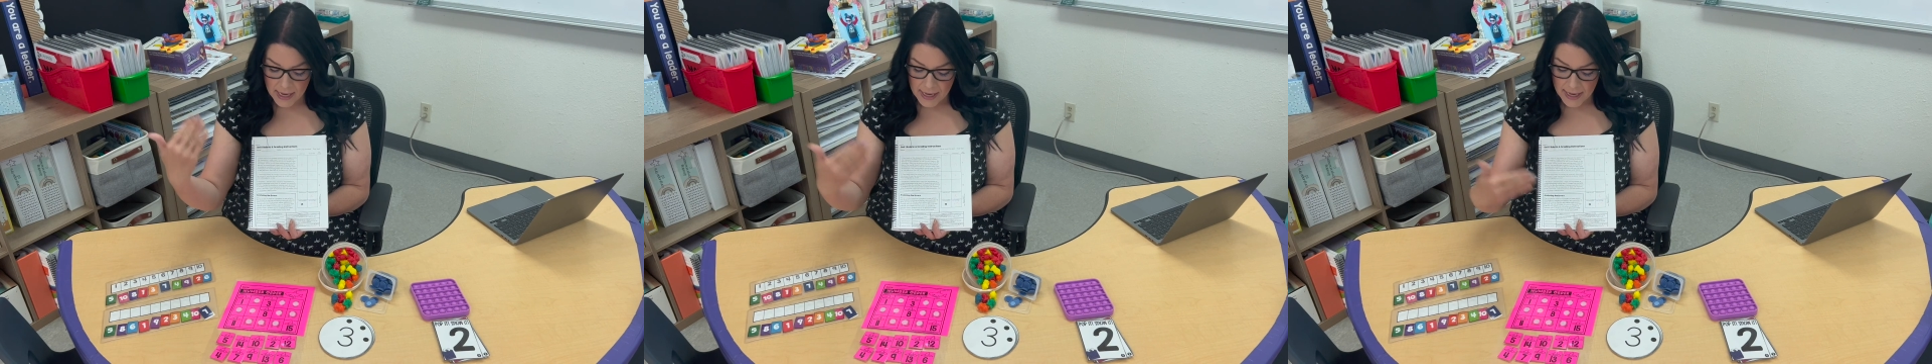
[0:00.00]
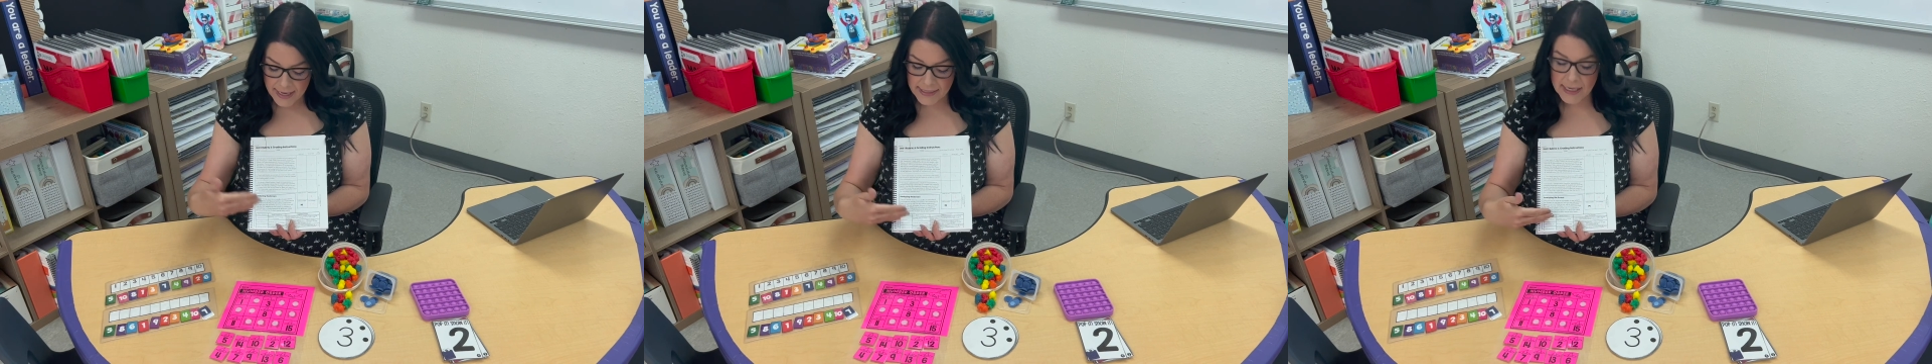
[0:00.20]

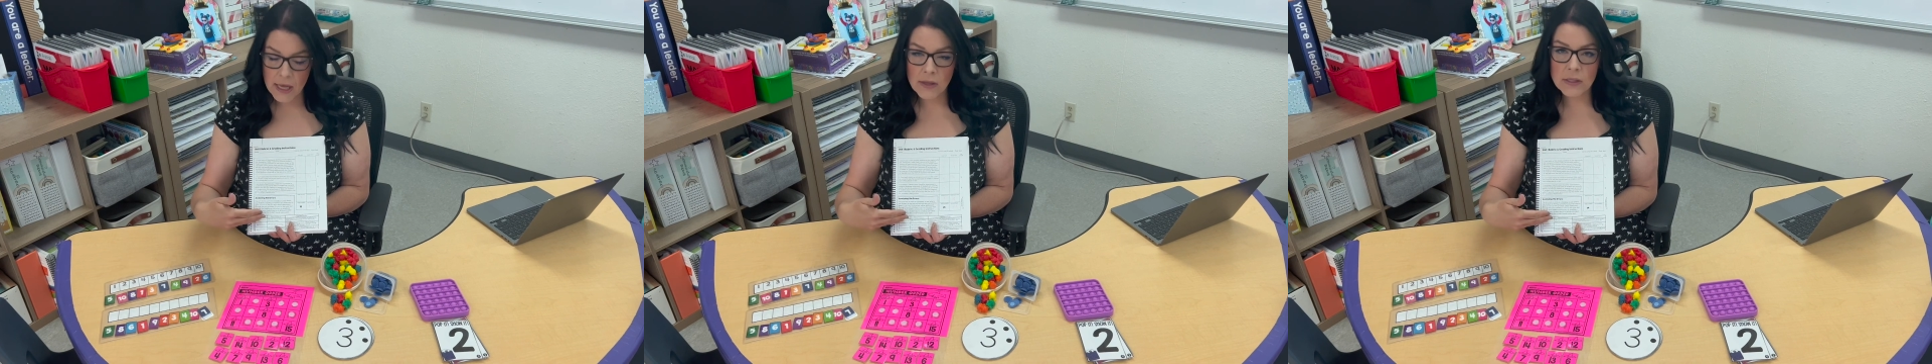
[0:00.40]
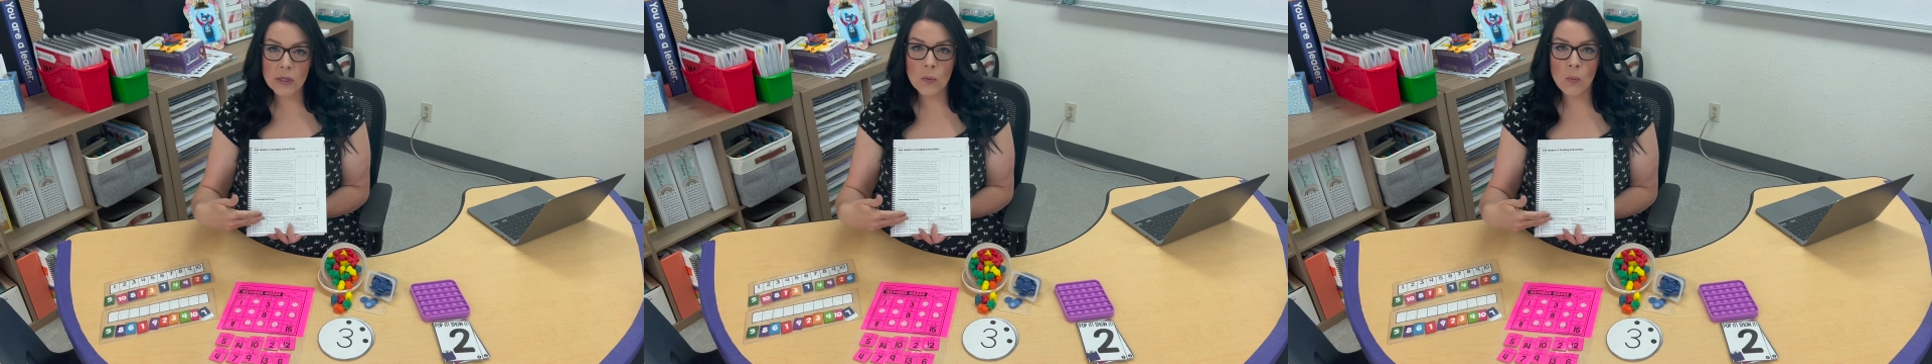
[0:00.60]
it
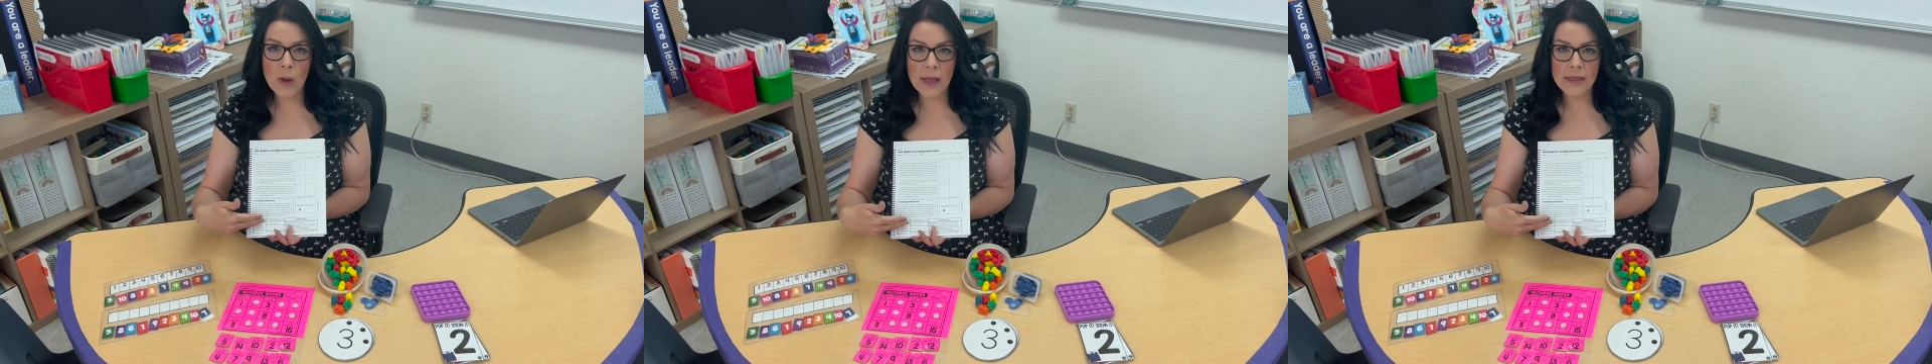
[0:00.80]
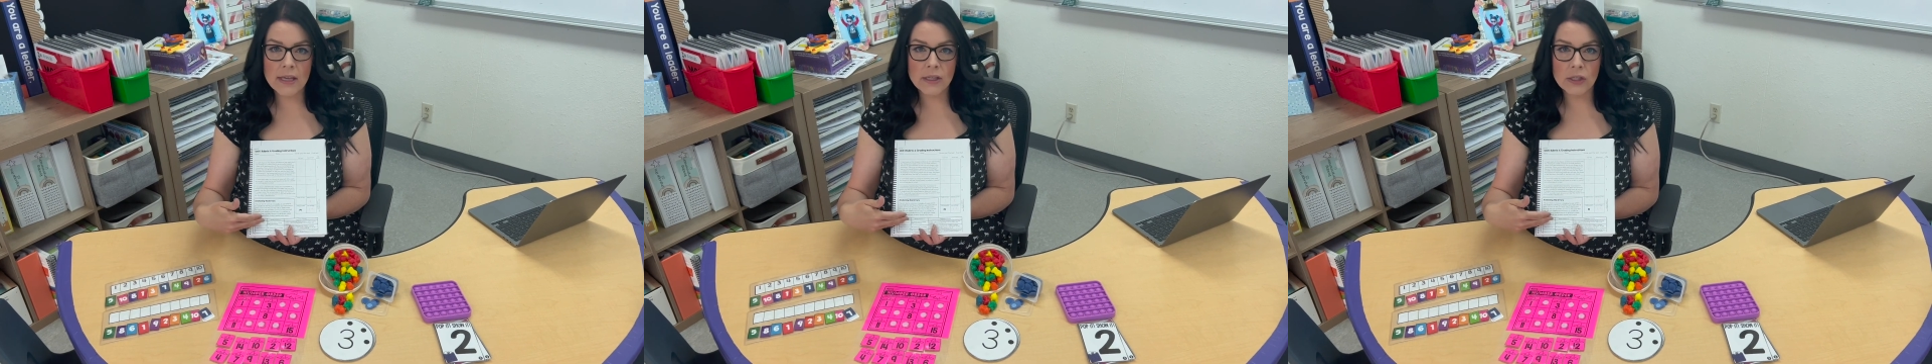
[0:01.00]
tells you
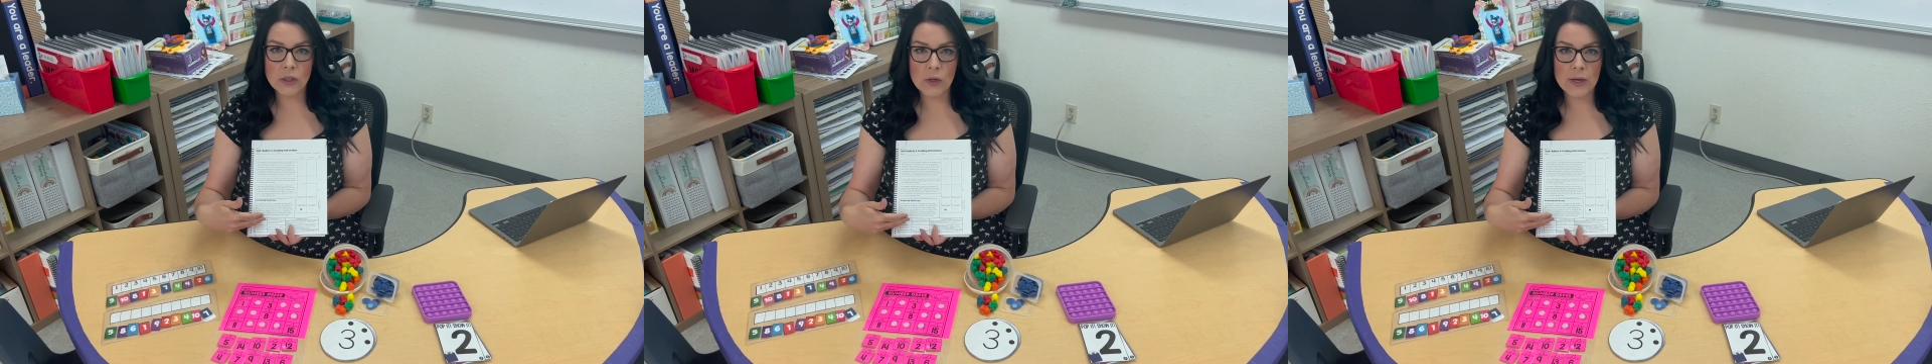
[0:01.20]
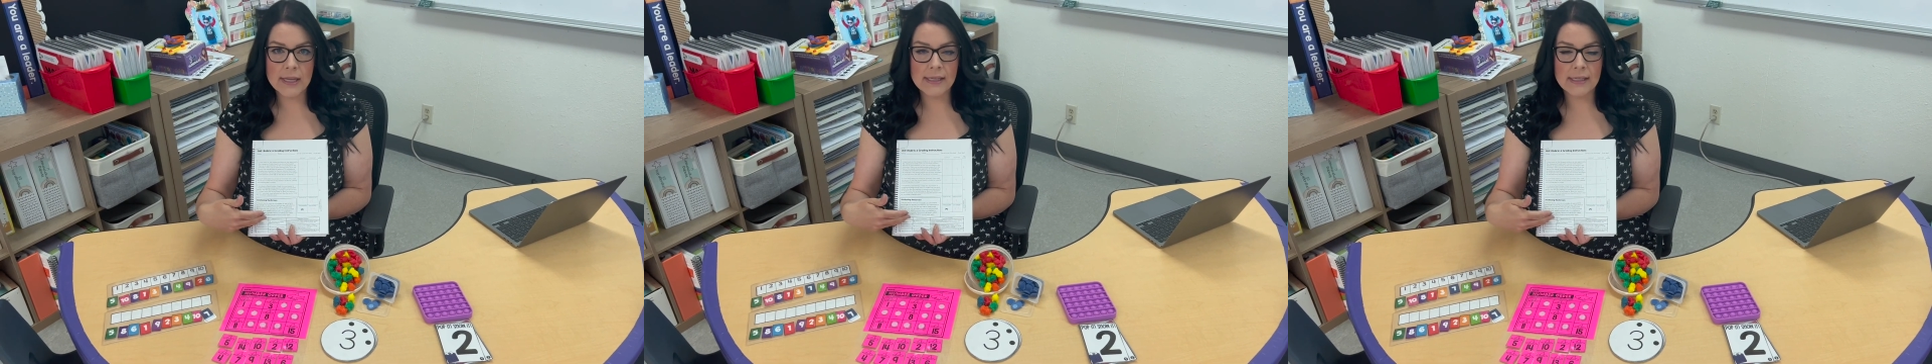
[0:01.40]
what the
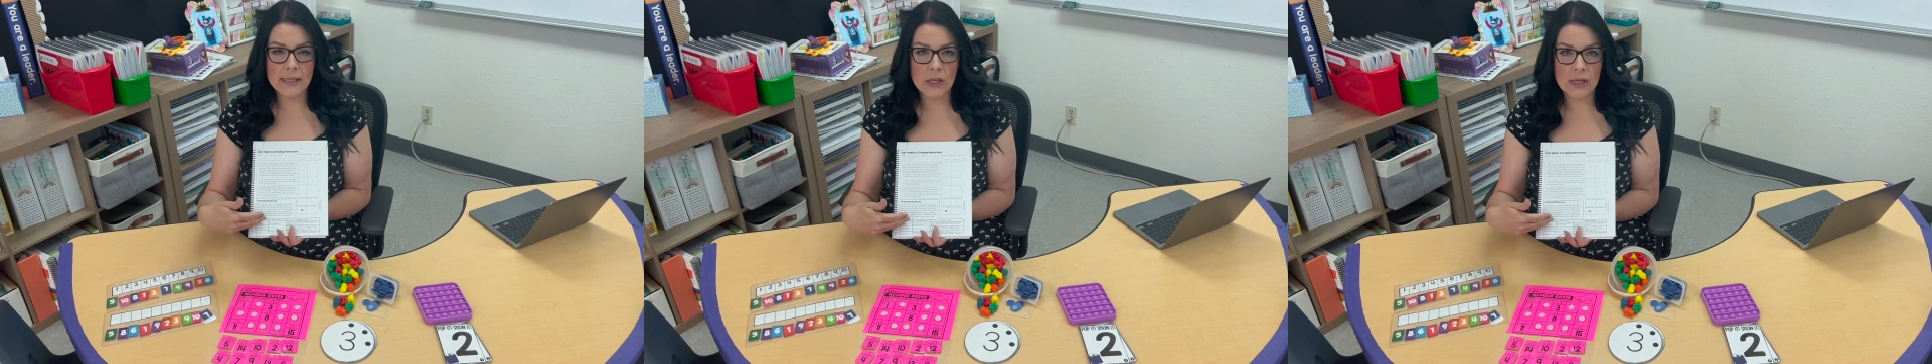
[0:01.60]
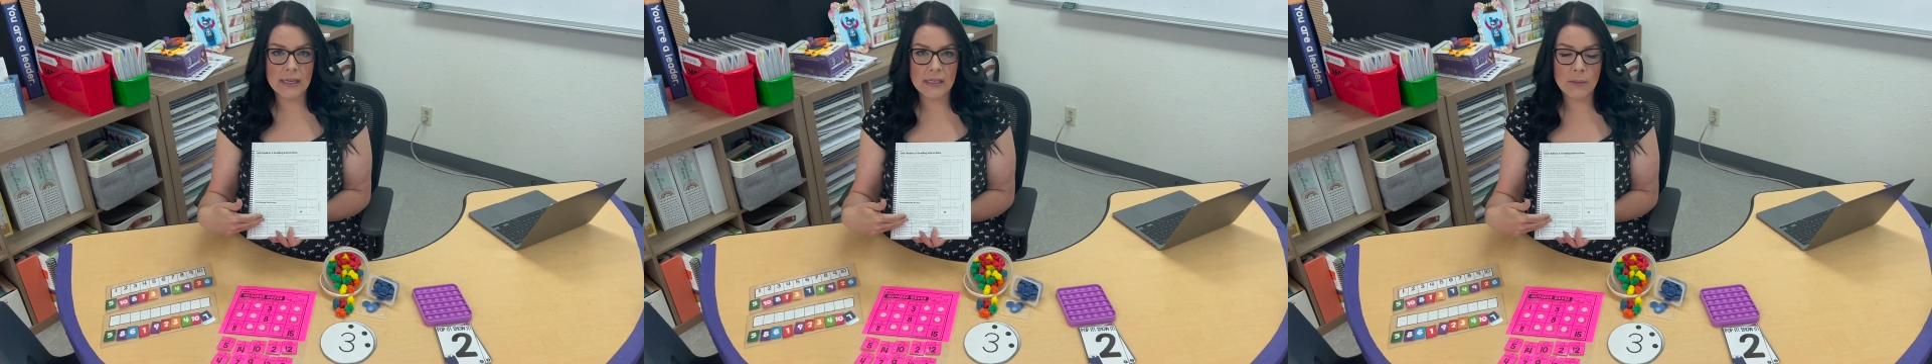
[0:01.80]
students
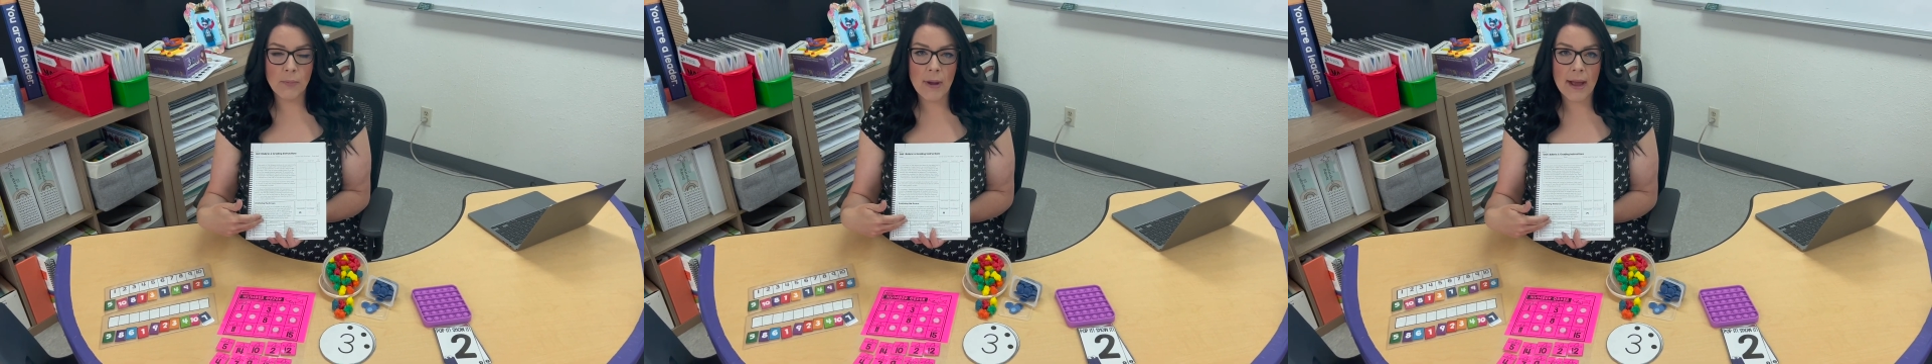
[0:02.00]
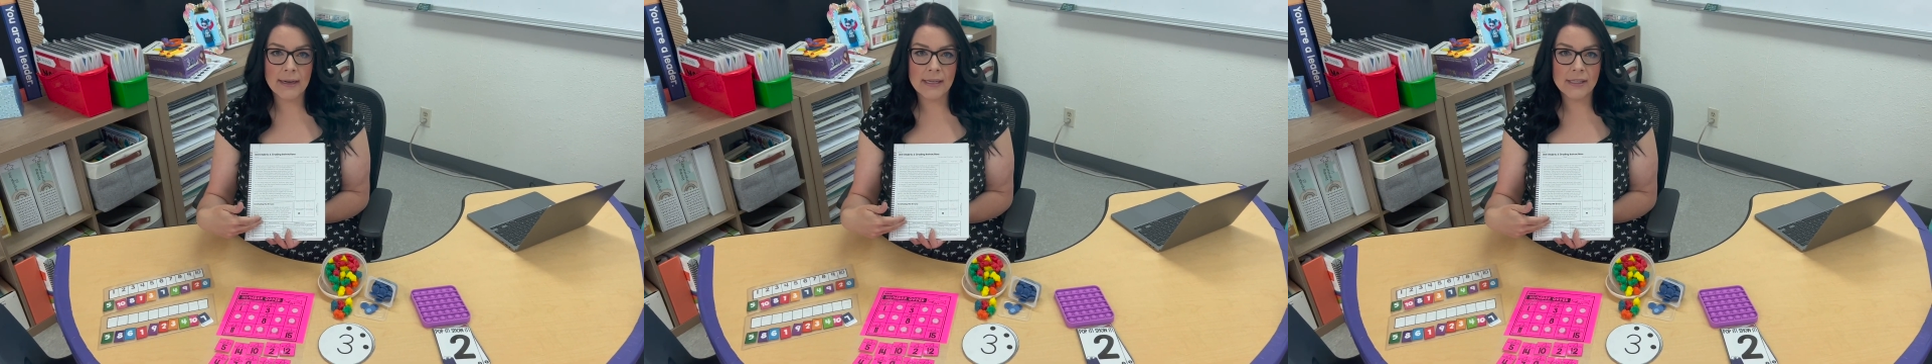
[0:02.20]
still need to
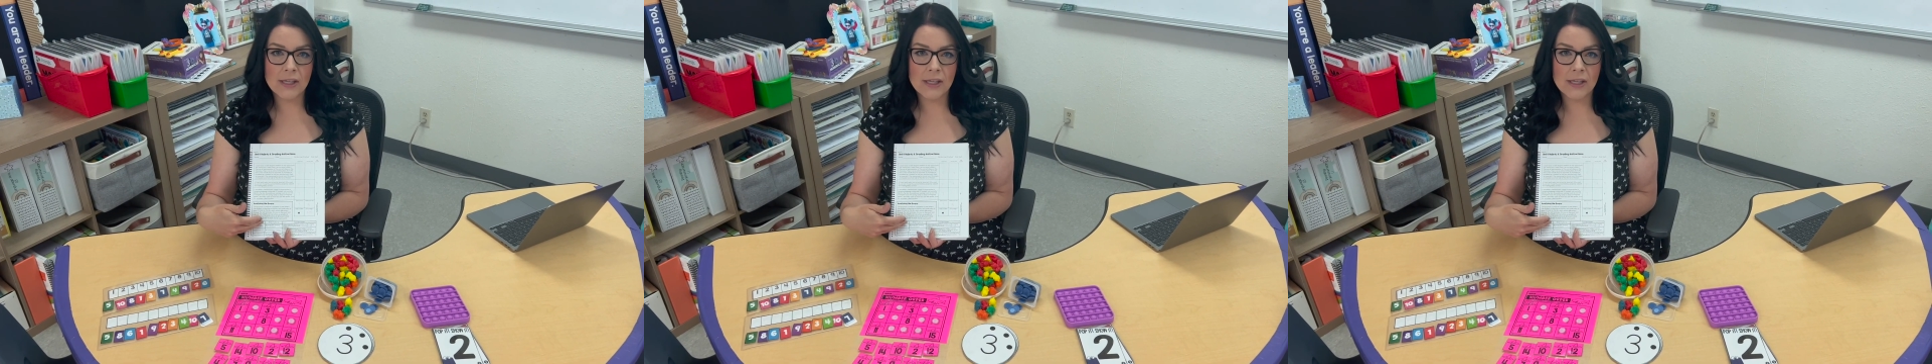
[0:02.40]
practice